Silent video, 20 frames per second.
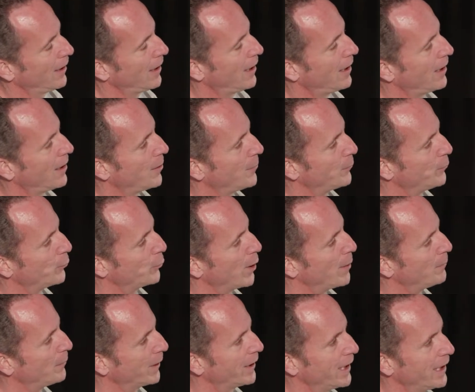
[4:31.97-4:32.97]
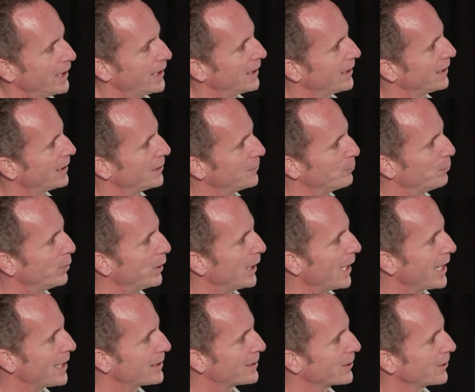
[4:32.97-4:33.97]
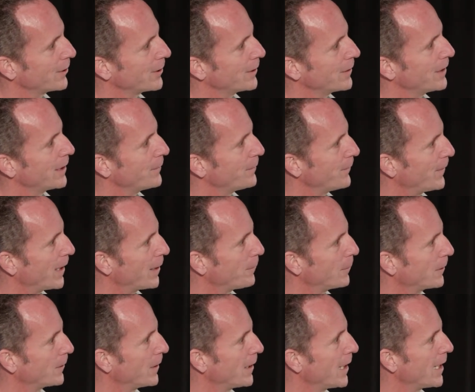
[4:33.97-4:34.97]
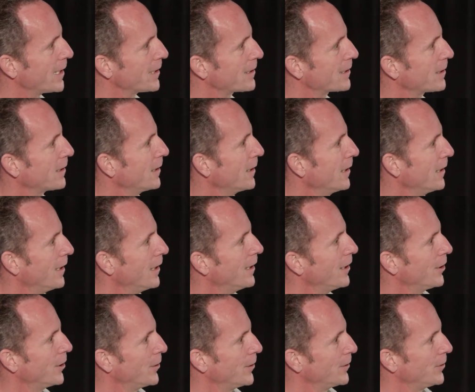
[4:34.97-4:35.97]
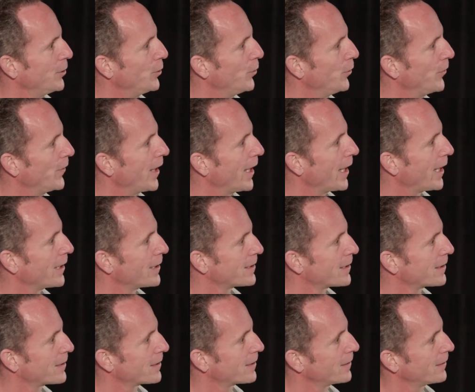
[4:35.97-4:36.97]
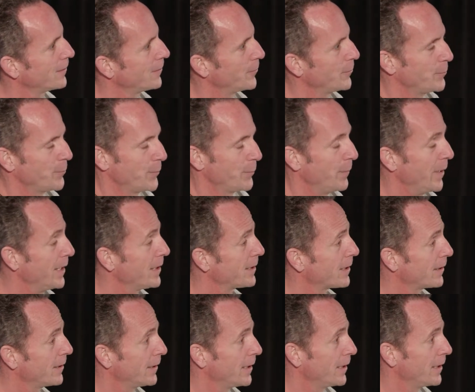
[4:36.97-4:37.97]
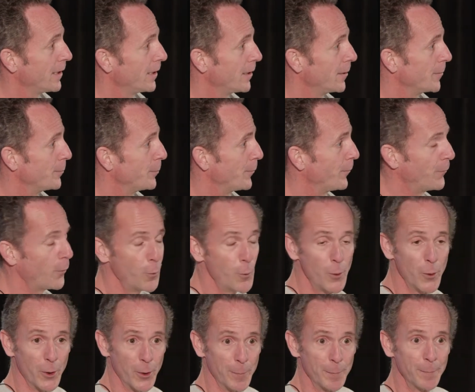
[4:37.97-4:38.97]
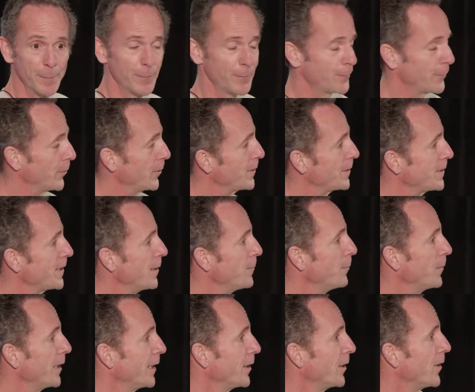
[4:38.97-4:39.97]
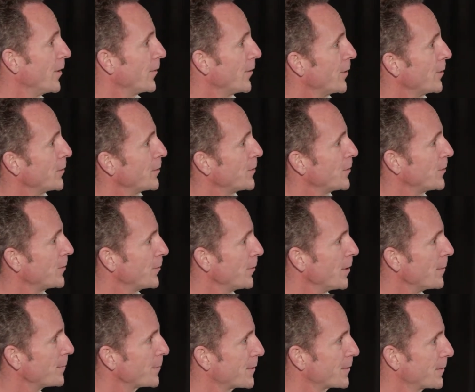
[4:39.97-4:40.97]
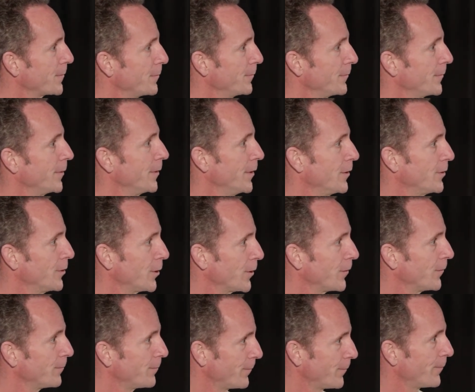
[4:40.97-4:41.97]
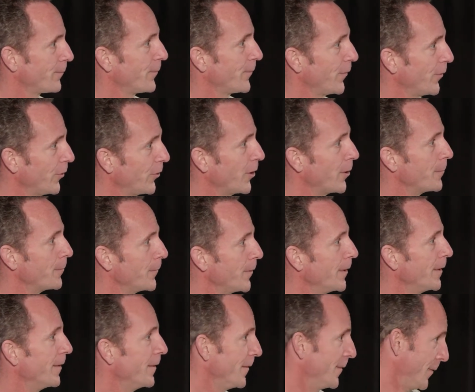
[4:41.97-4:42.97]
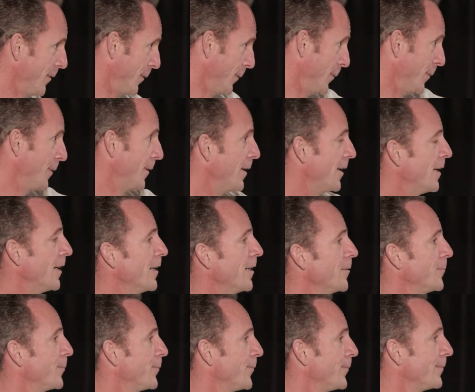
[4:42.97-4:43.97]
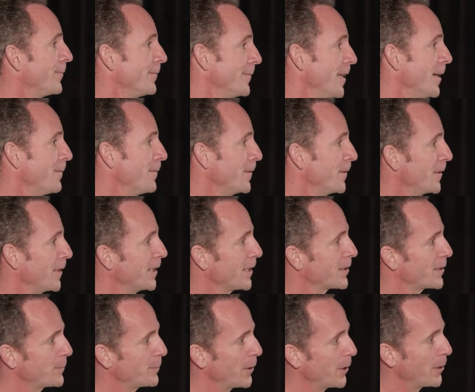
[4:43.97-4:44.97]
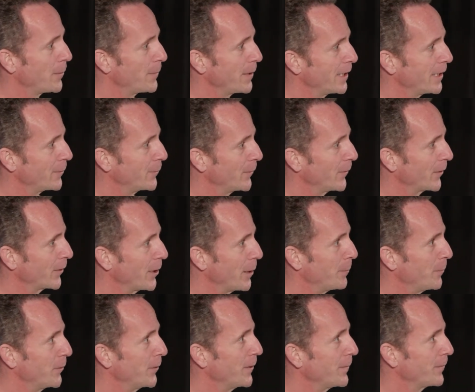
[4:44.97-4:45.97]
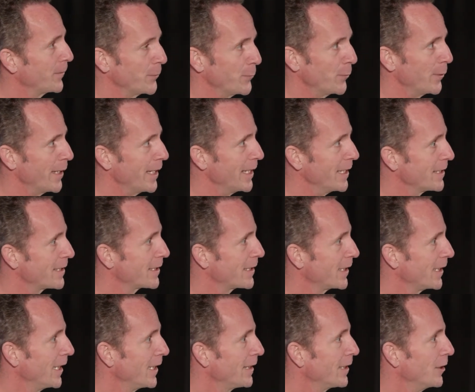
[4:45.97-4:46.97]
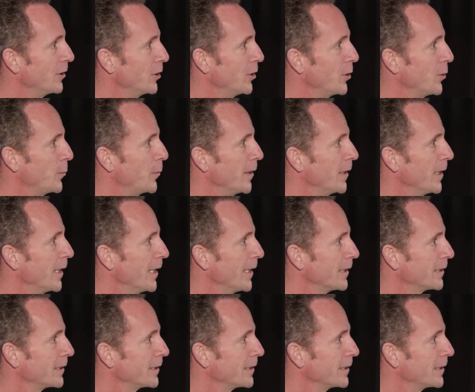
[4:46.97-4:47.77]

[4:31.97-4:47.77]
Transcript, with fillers: um, replicated it in plaster and then fiberglass, used that as basically the form for assembling all those strips. It took some, uh, definitely experimenting with a couple different ways to get the look we like.